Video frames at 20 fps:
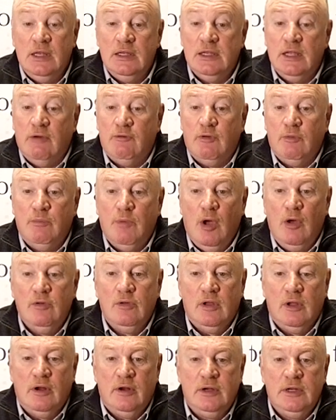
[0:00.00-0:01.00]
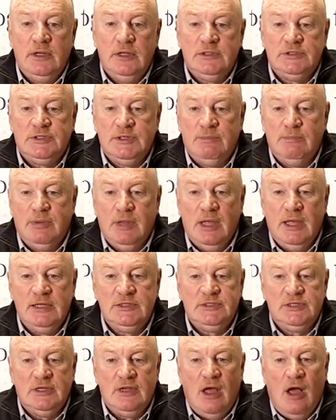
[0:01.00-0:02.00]
Now, remote learning is in
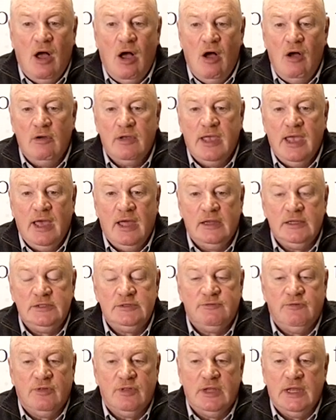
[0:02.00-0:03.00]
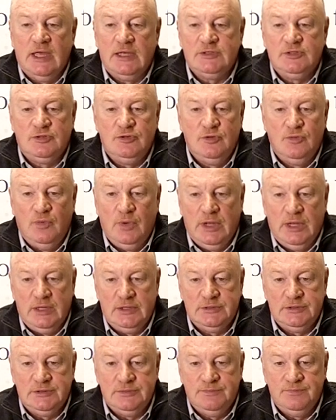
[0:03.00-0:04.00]
place in all counties for the next 2
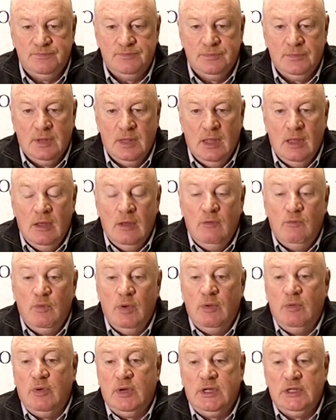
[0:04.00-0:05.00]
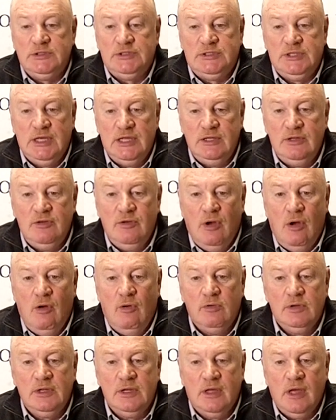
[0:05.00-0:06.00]
weeks. We will continue
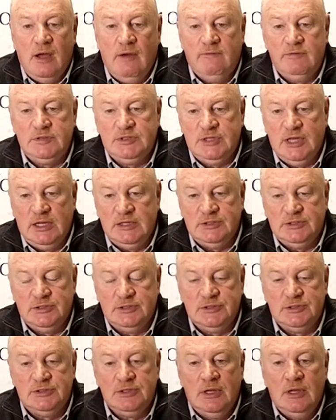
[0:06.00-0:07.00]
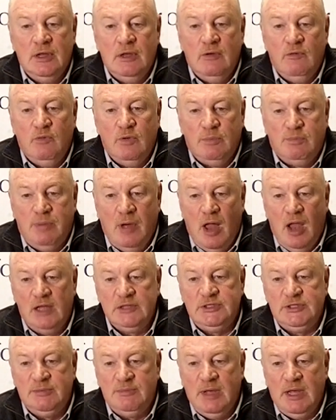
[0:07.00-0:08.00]
holding conversations with
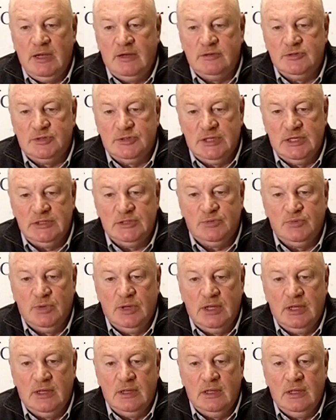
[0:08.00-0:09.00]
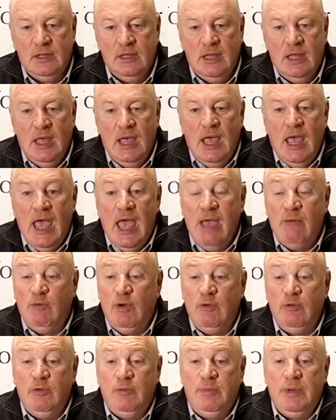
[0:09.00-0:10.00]
policymakers this week, and
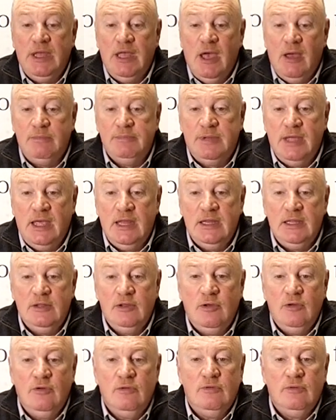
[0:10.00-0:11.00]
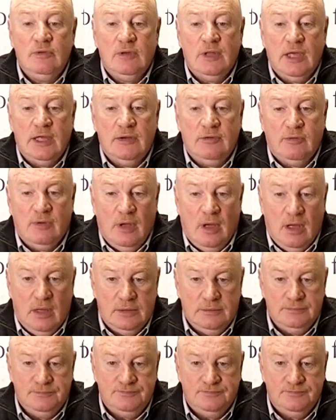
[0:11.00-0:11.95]
we will be updating you later on.